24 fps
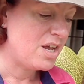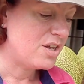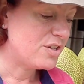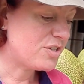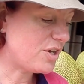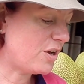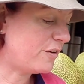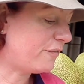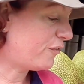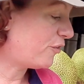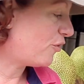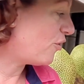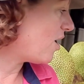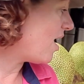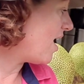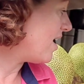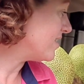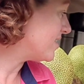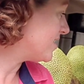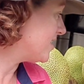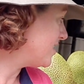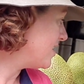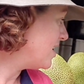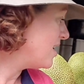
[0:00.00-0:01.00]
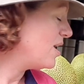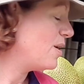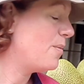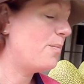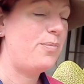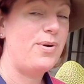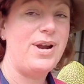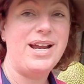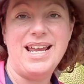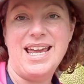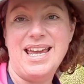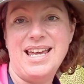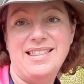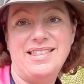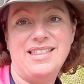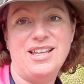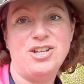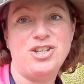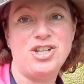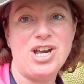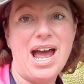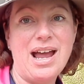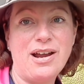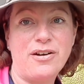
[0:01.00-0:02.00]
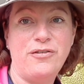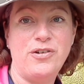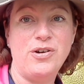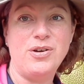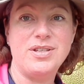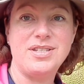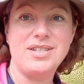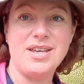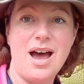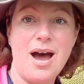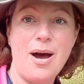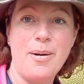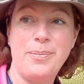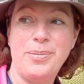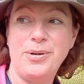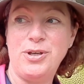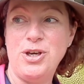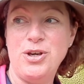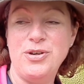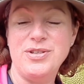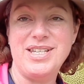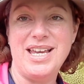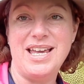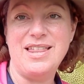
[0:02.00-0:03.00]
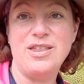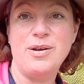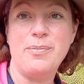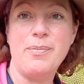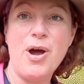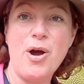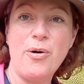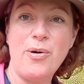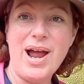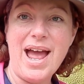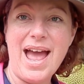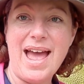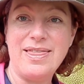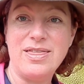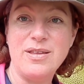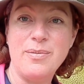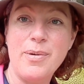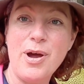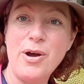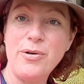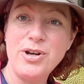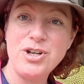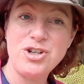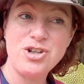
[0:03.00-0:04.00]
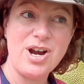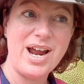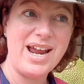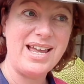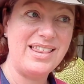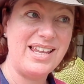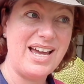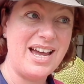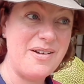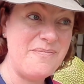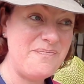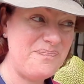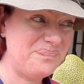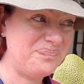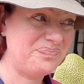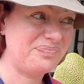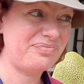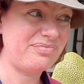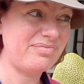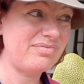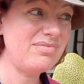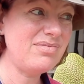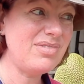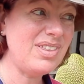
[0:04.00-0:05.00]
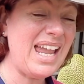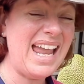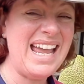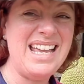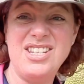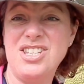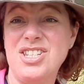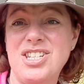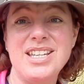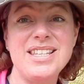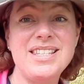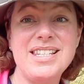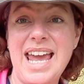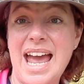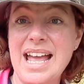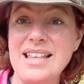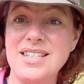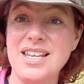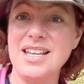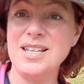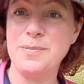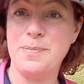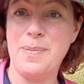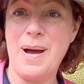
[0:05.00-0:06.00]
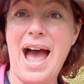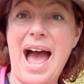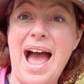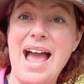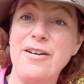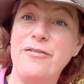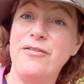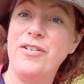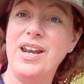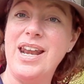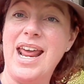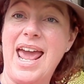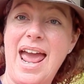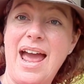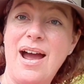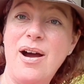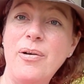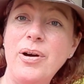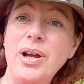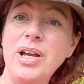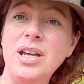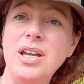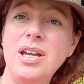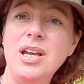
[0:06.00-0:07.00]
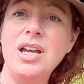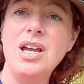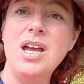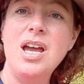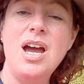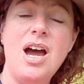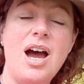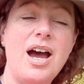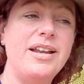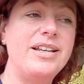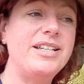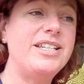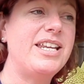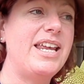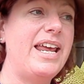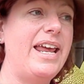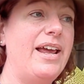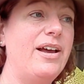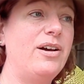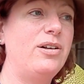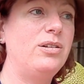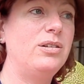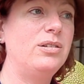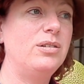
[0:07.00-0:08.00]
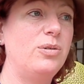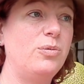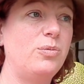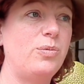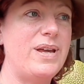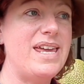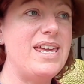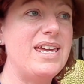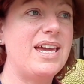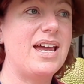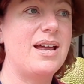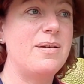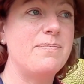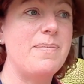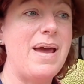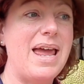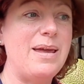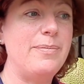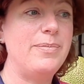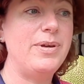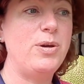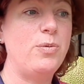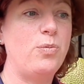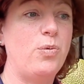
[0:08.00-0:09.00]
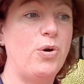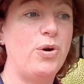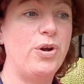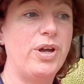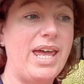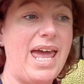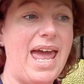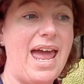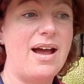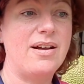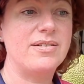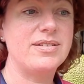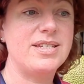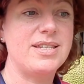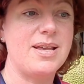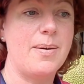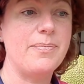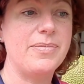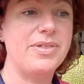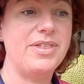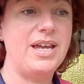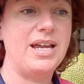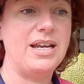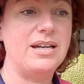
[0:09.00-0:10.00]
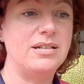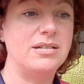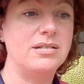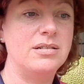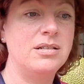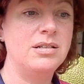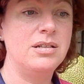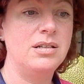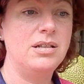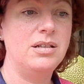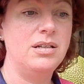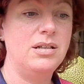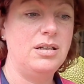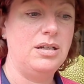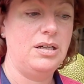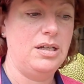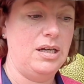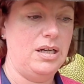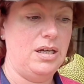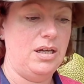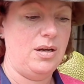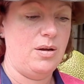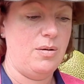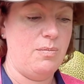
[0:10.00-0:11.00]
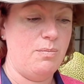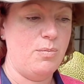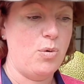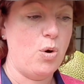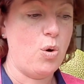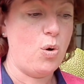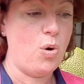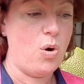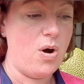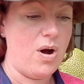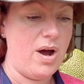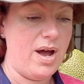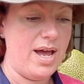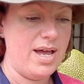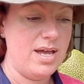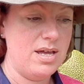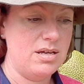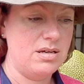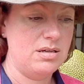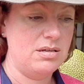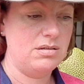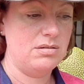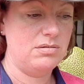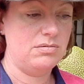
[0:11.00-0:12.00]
So for us, bringing the jackfruits up using the mower and the mower trailer, it just gets us by for now until we can maybe work out something more